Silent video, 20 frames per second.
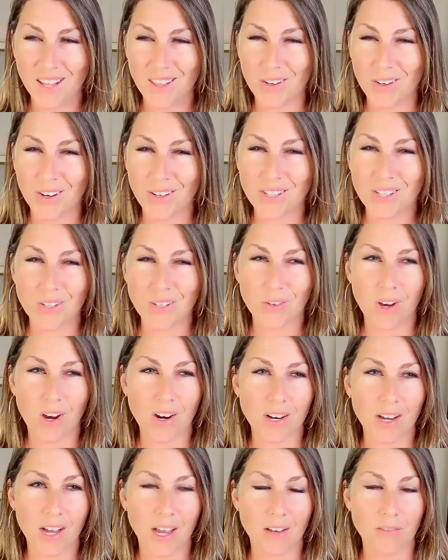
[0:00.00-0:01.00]
They're also
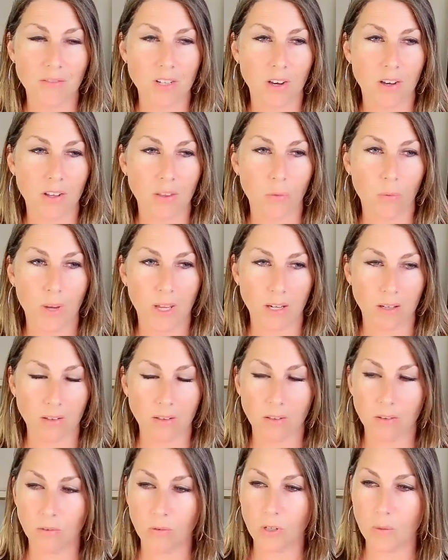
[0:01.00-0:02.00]
archived on the Wait on
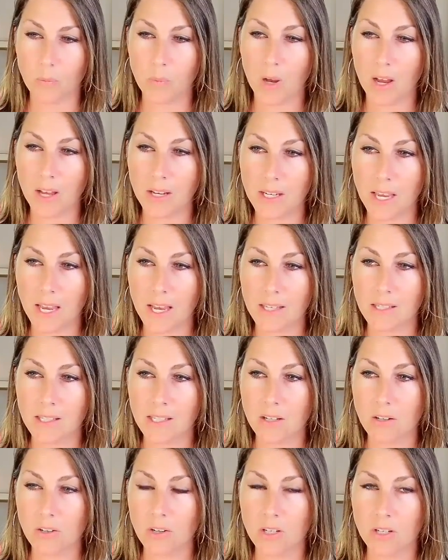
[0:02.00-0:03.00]
the Lord podcast
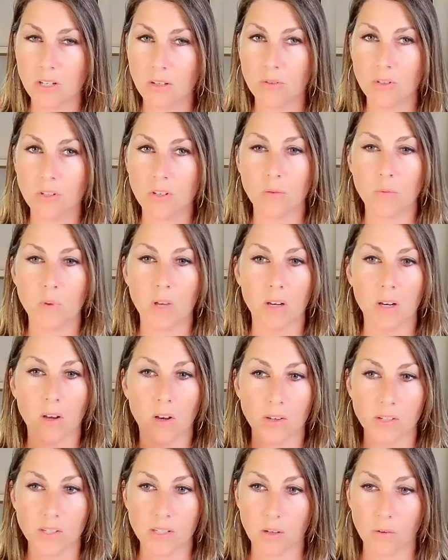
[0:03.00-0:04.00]
here on YouTube, and
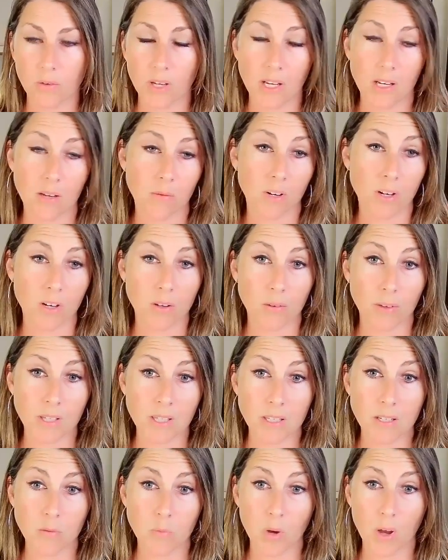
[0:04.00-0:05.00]
also anywhere you
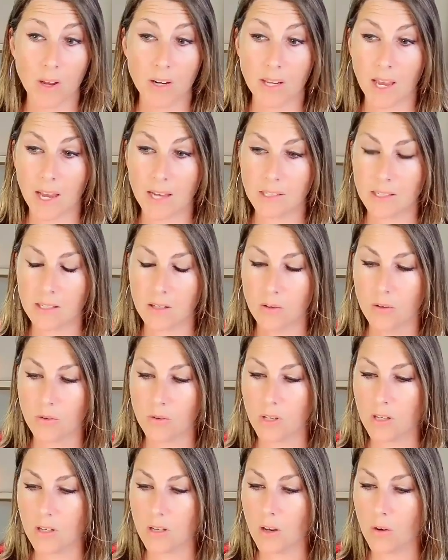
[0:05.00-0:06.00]
listen to podcasts. So you
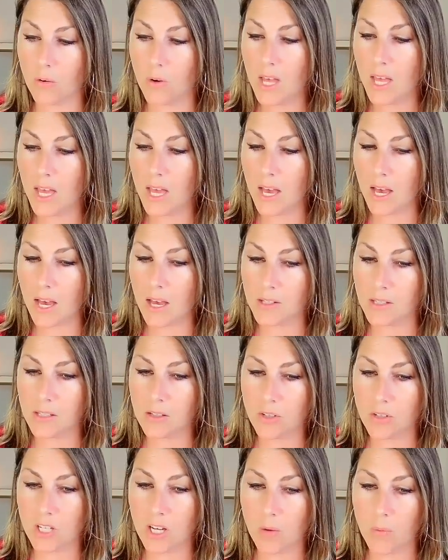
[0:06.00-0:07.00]
can go
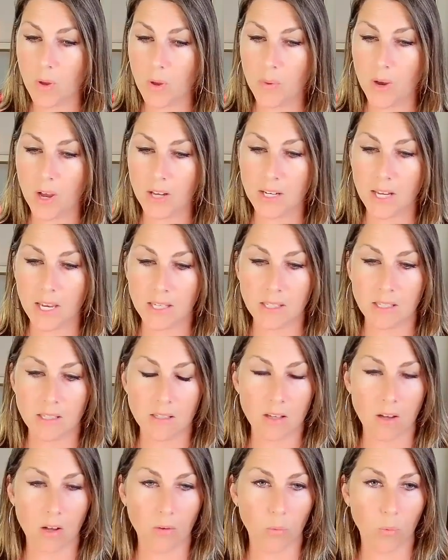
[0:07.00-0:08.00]
search out my podcast.
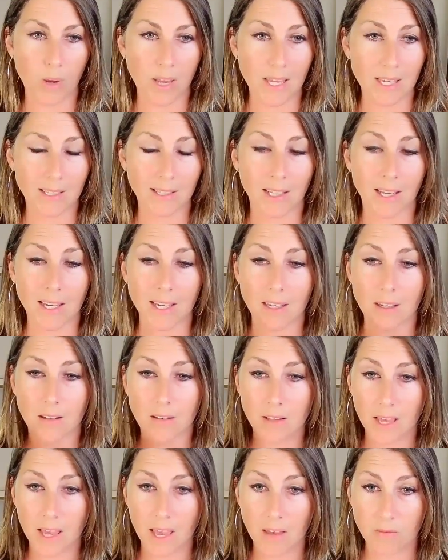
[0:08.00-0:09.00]
It's called Wait Like
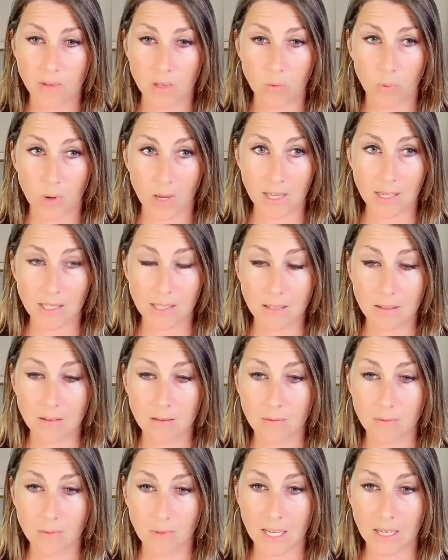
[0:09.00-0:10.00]
the Heavy Weight,
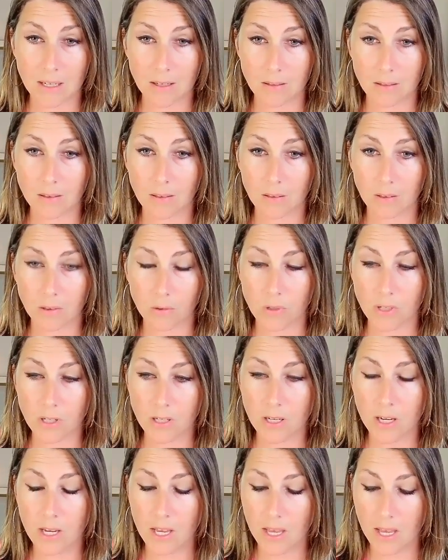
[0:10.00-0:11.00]
Wait on the
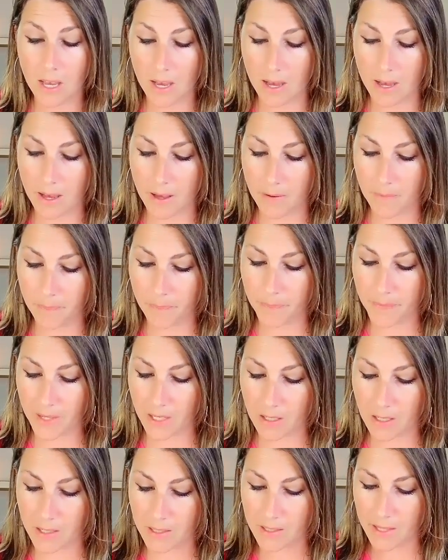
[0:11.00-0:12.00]
Lord,
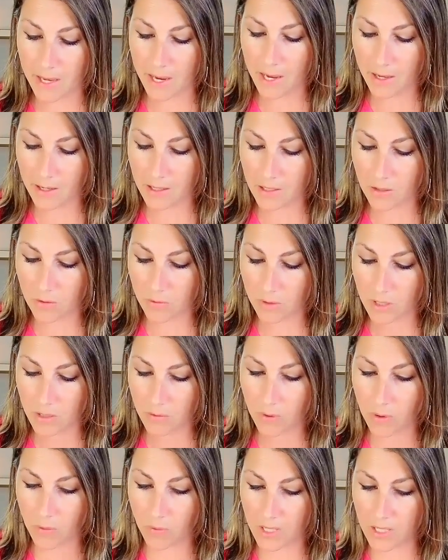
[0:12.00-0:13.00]
because that is really
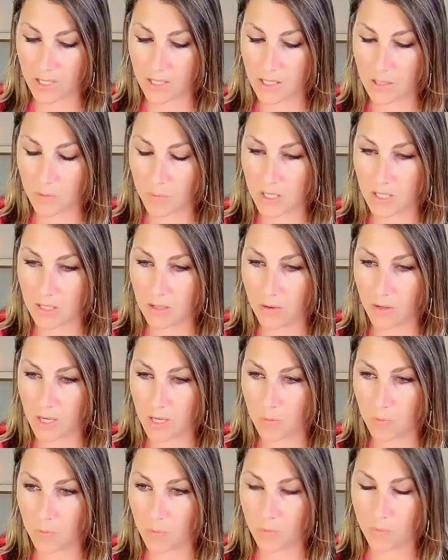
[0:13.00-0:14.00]
what we need to be
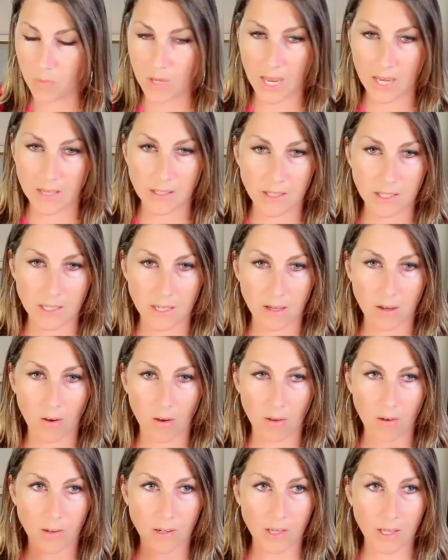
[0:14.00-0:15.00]
doing. Casting
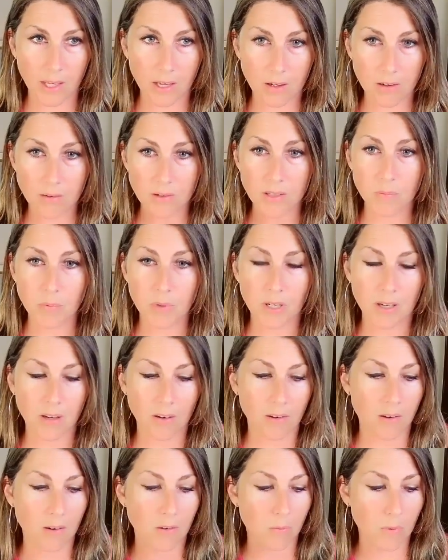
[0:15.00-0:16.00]
all our cares, putting
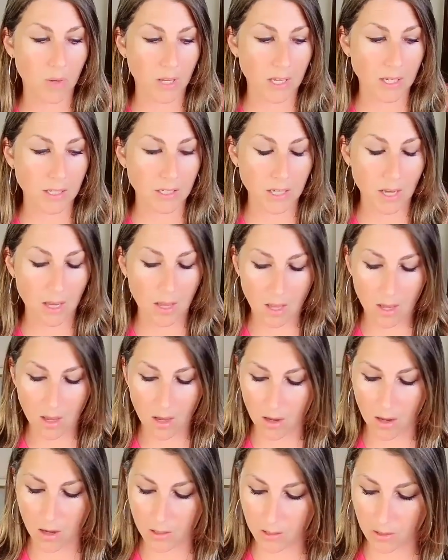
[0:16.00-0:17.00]
all our weight
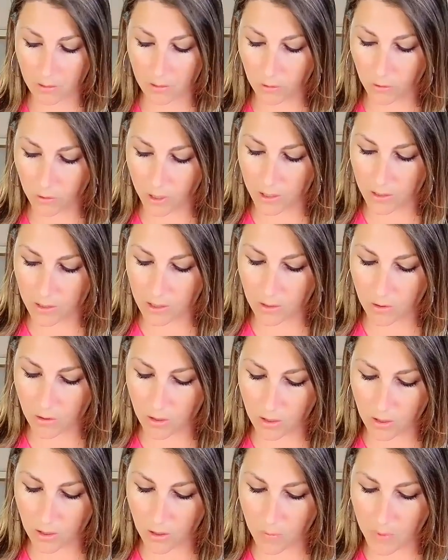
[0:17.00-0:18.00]
on the Lord. So you
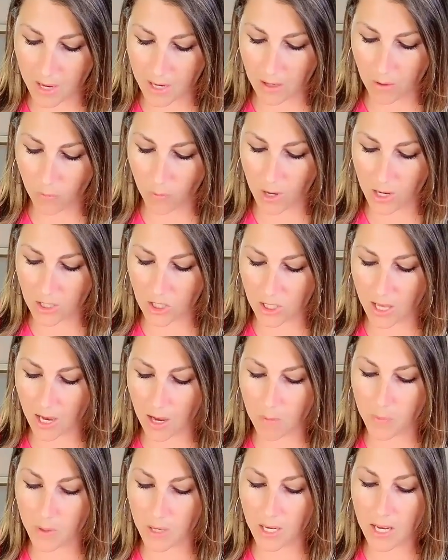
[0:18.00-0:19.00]
can go back and watch
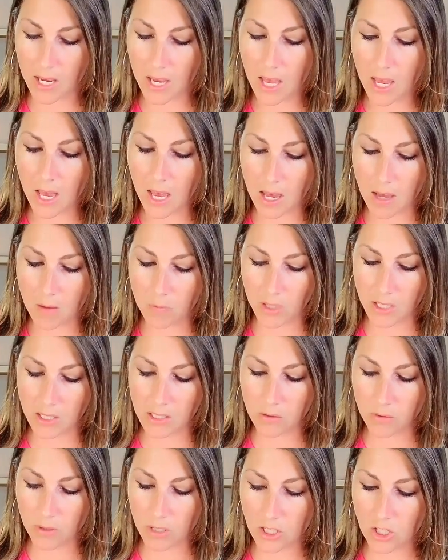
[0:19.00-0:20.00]
that. But
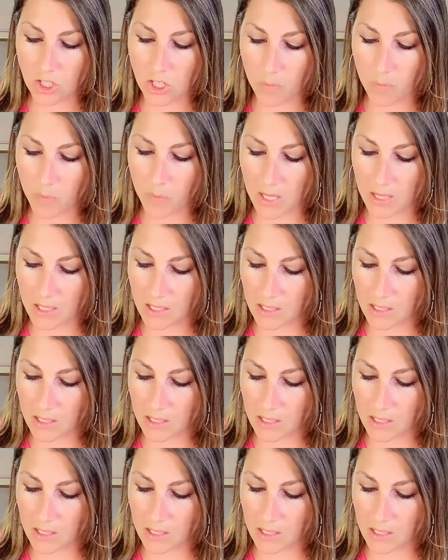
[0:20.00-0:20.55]
let's go ahead and jump in.